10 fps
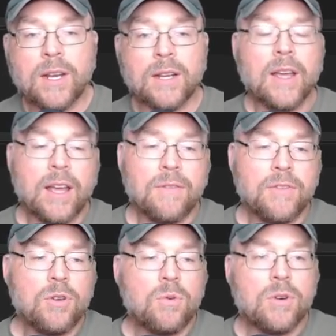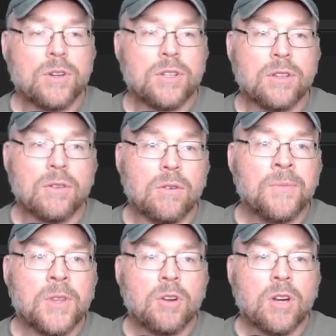And if you were to,
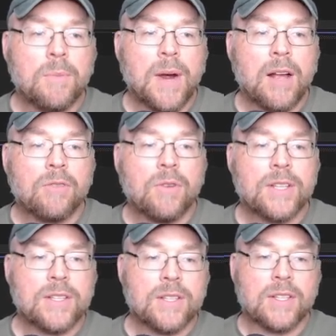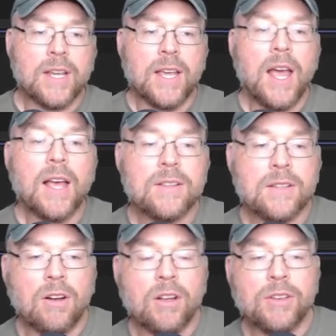you know, compile and run this and say
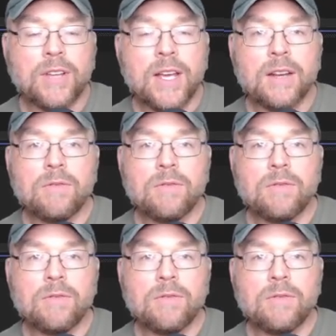yes, and all you did